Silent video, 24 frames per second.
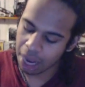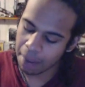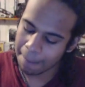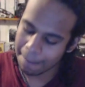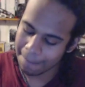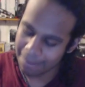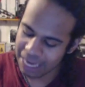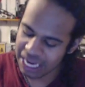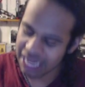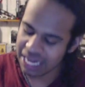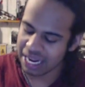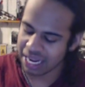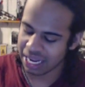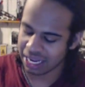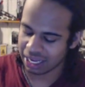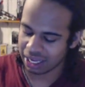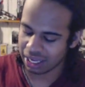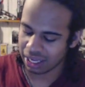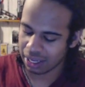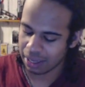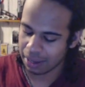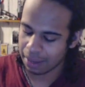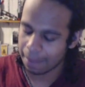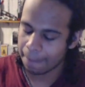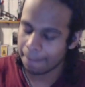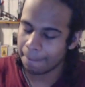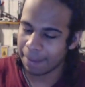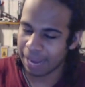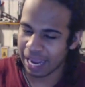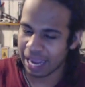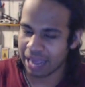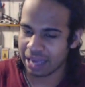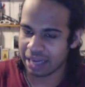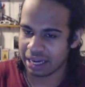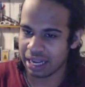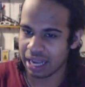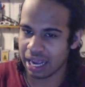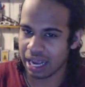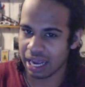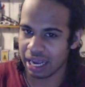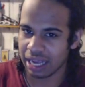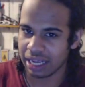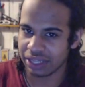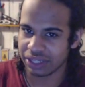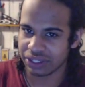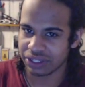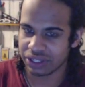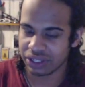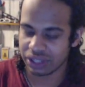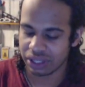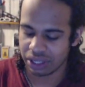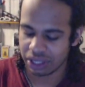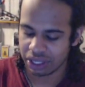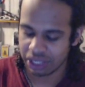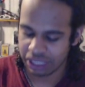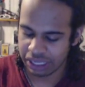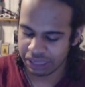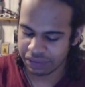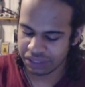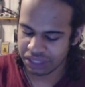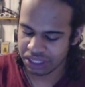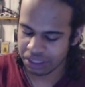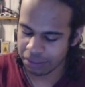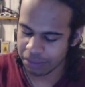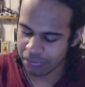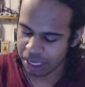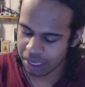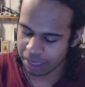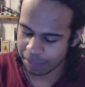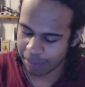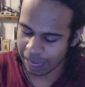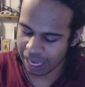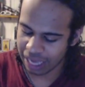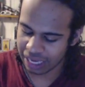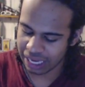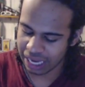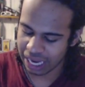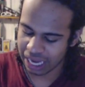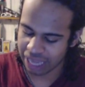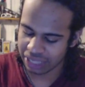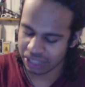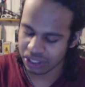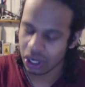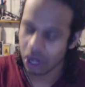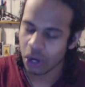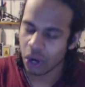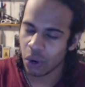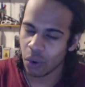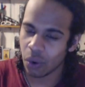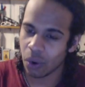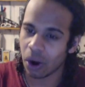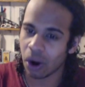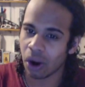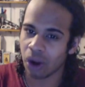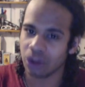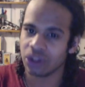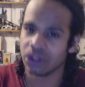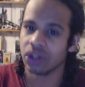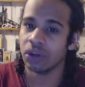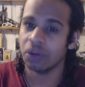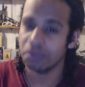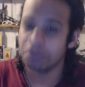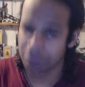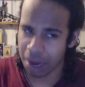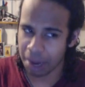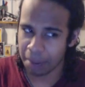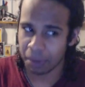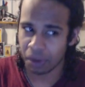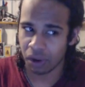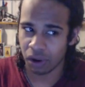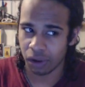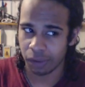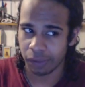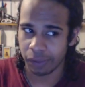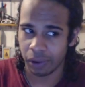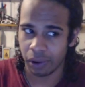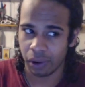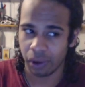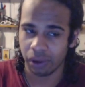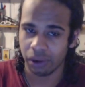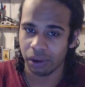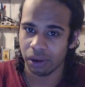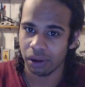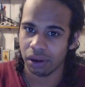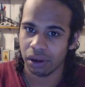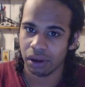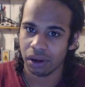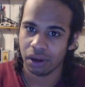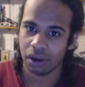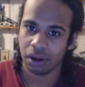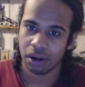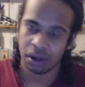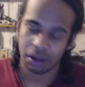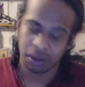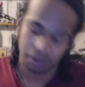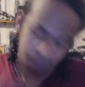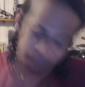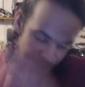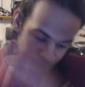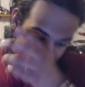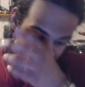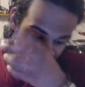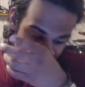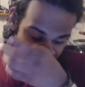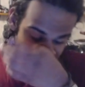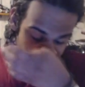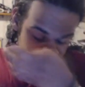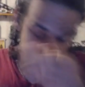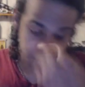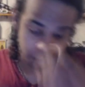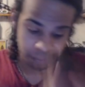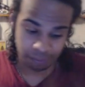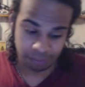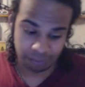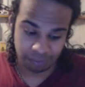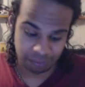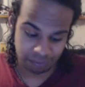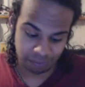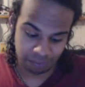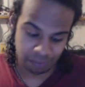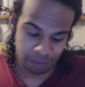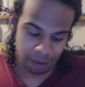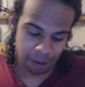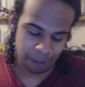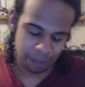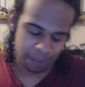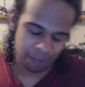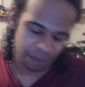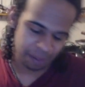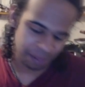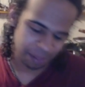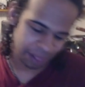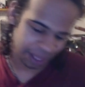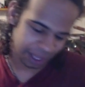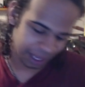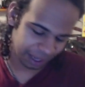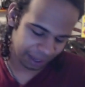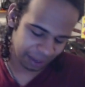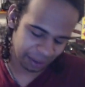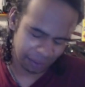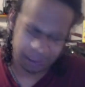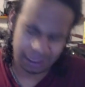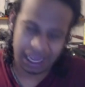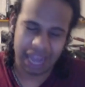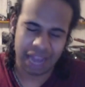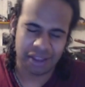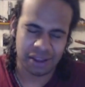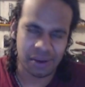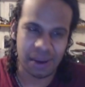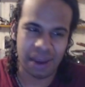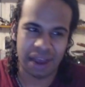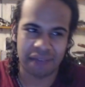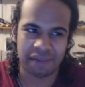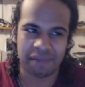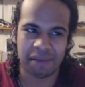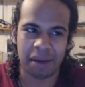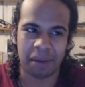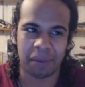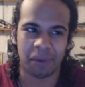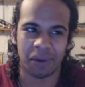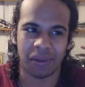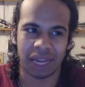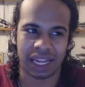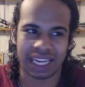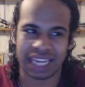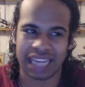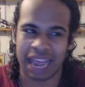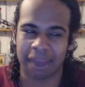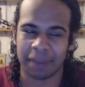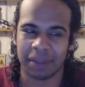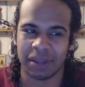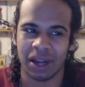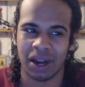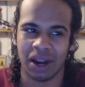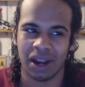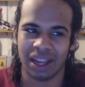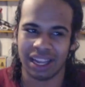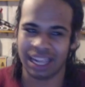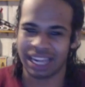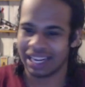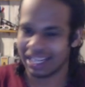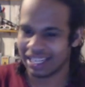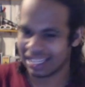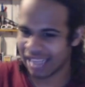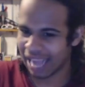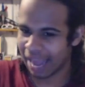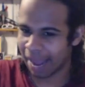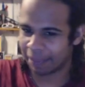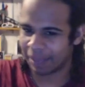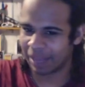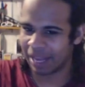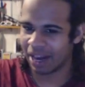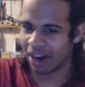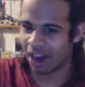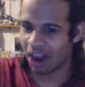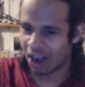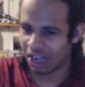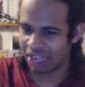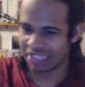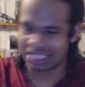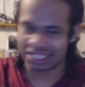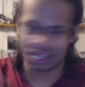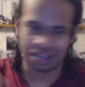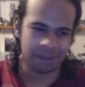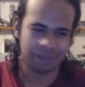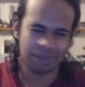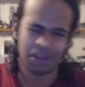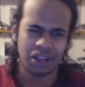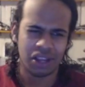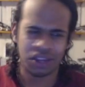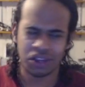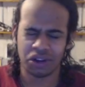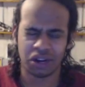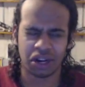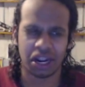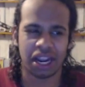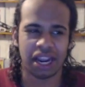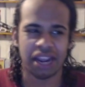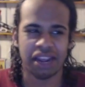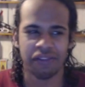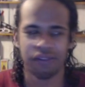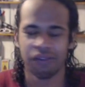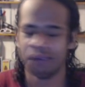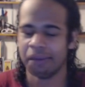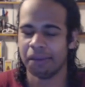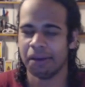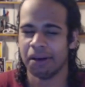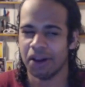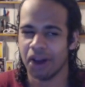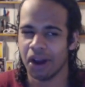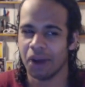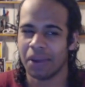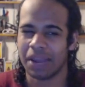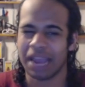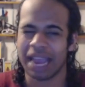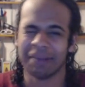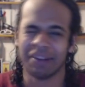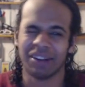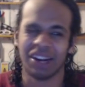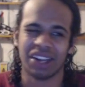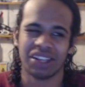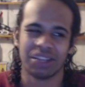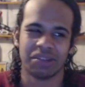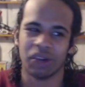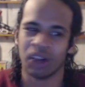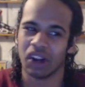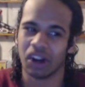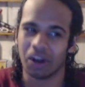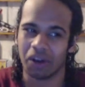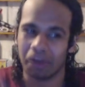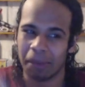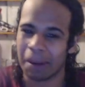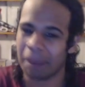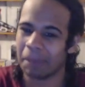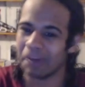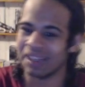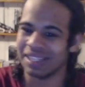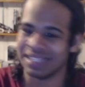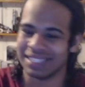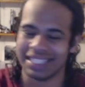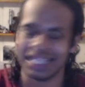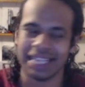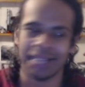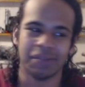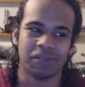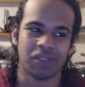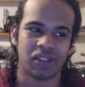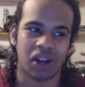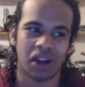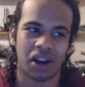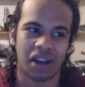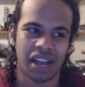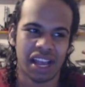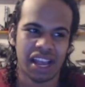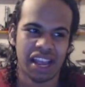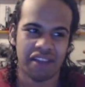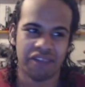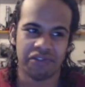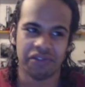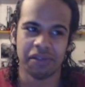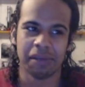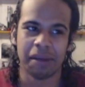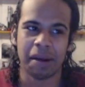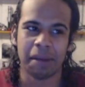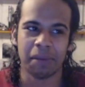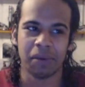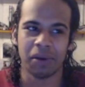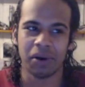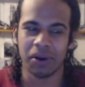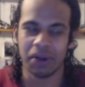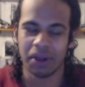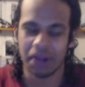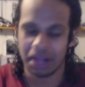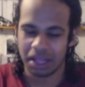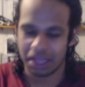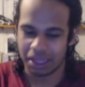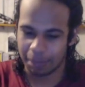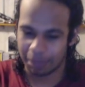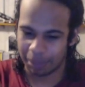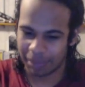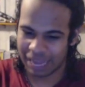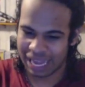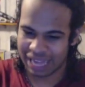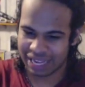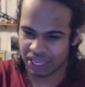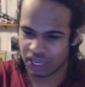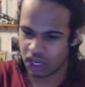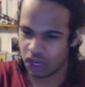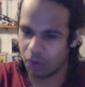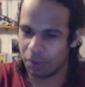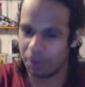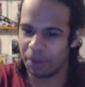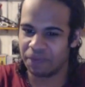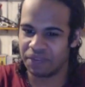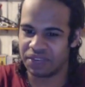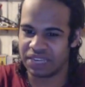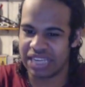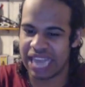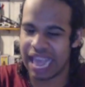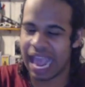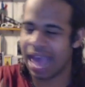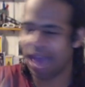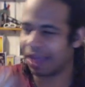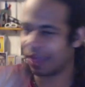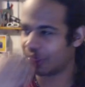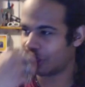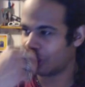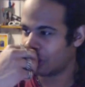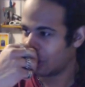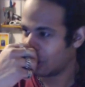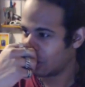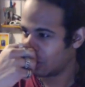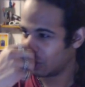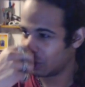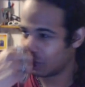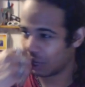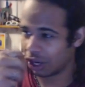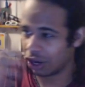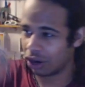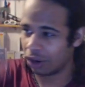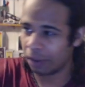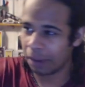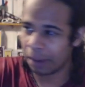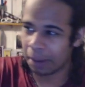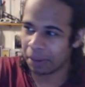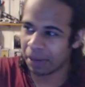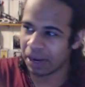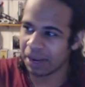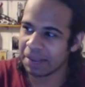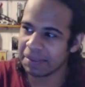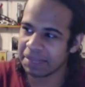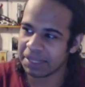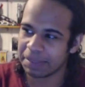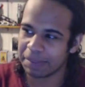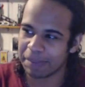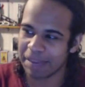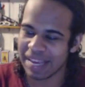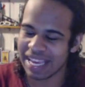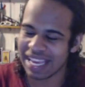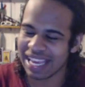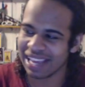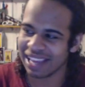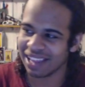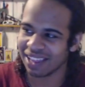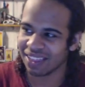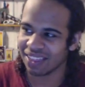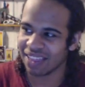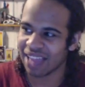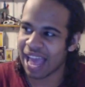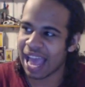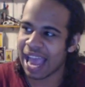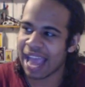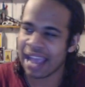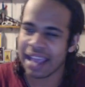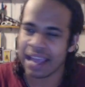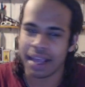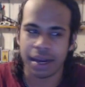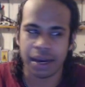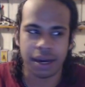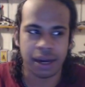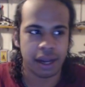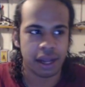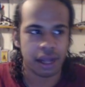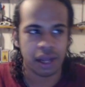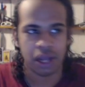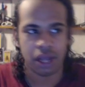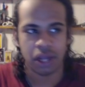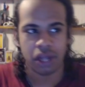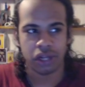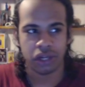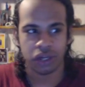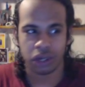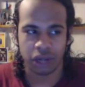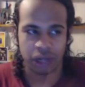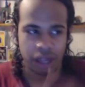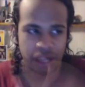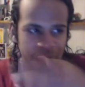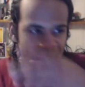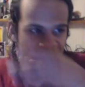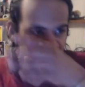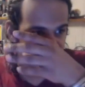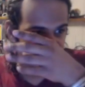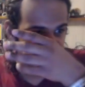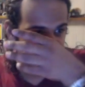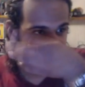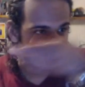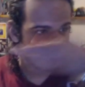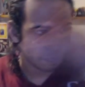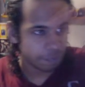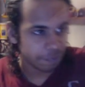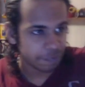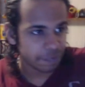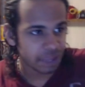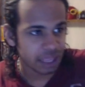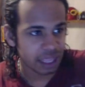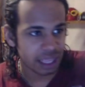comedic bad guys. You have these comedic bad guys who are also memorable. Mind you, you have memorable, like Captain Awesome. If you know Captain Awesome, you're going to remember his theme song. If you remember the Black Cube of Death, you're going to remember him speaking in Latin. If you